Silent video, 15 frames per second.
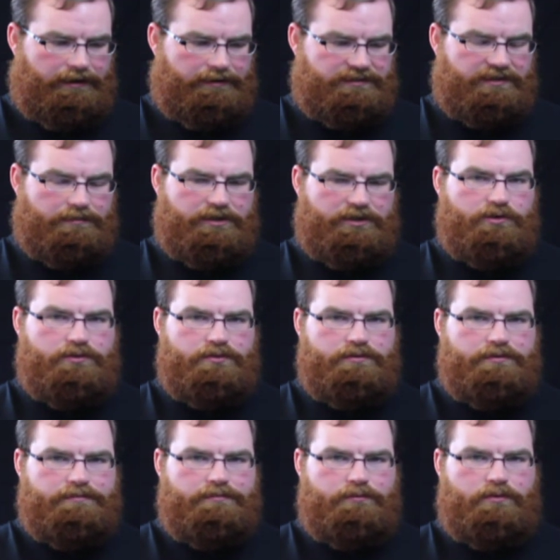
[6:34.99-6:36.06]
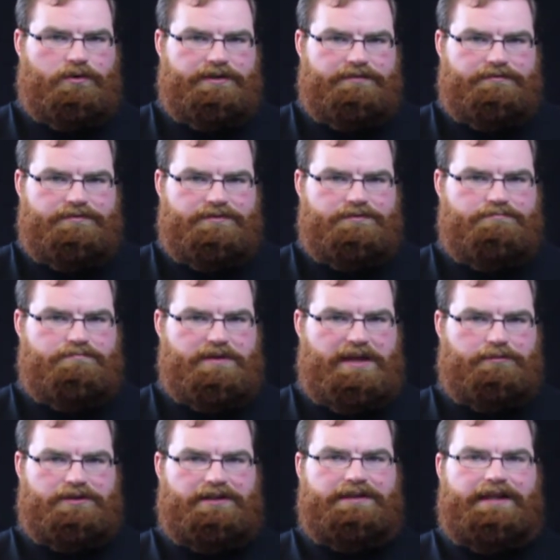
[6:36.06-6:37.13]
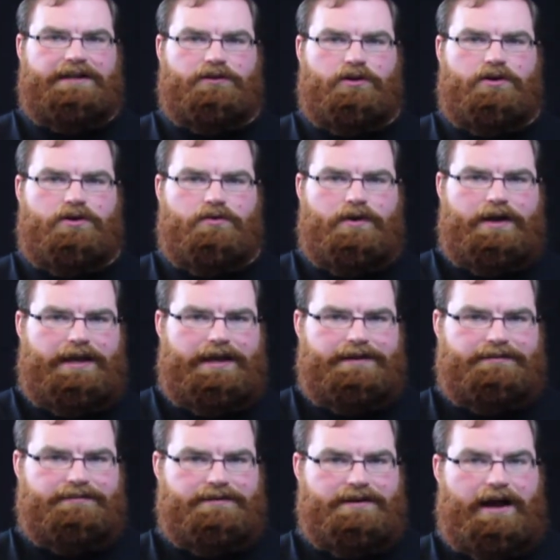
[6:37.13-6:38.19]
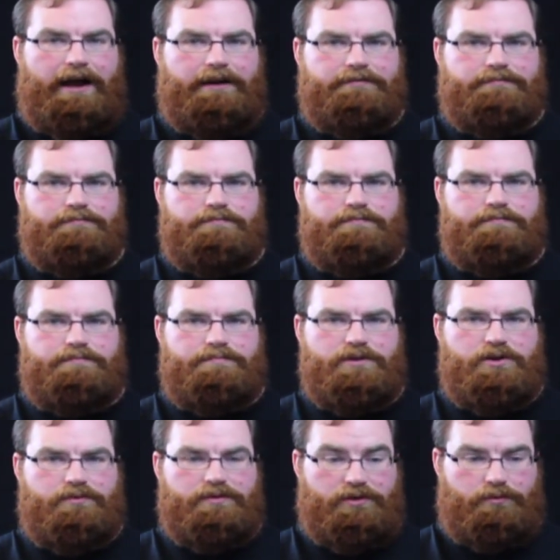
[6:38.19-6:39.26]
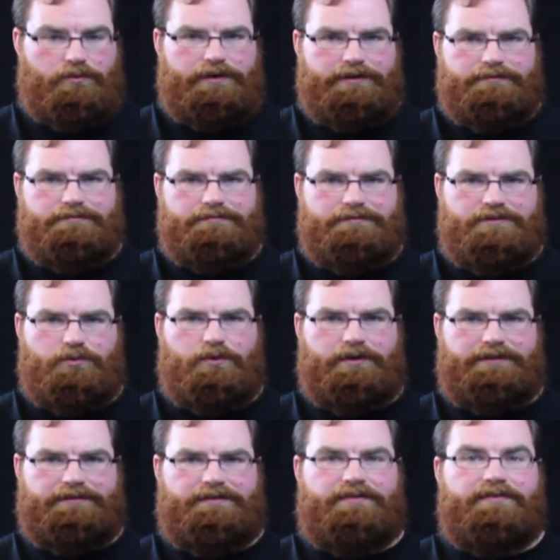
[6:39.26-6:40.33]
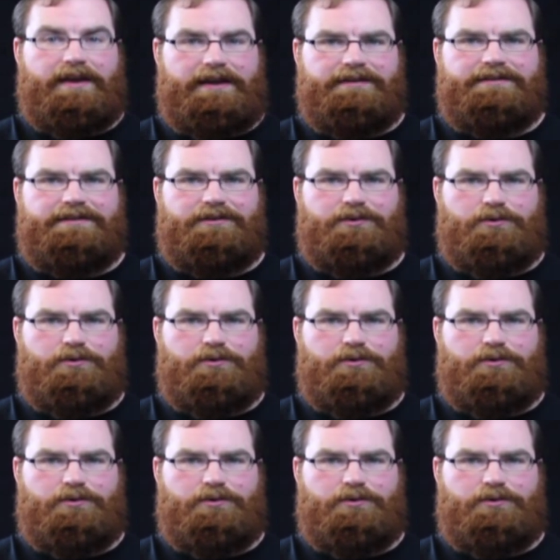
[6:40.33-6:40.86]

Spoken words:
someone who would be able to lay low and not you wouldn't think